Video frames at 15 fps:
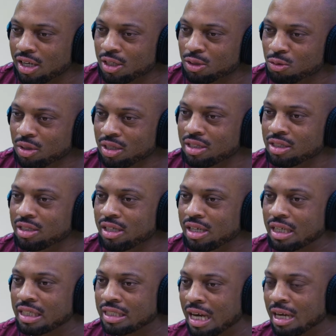is, what is
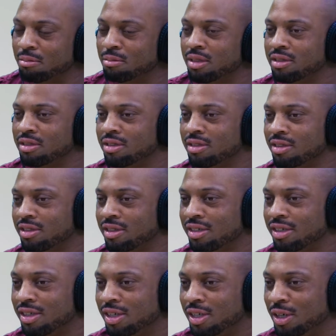the excitement
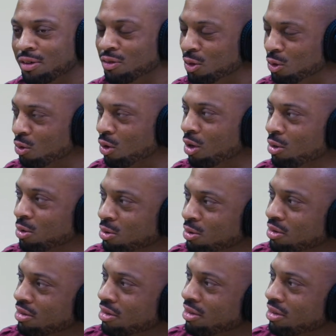of new
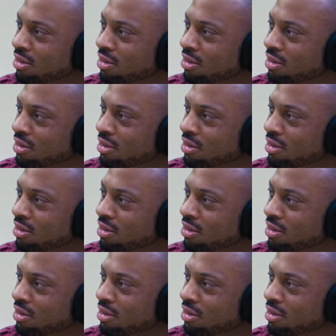roads?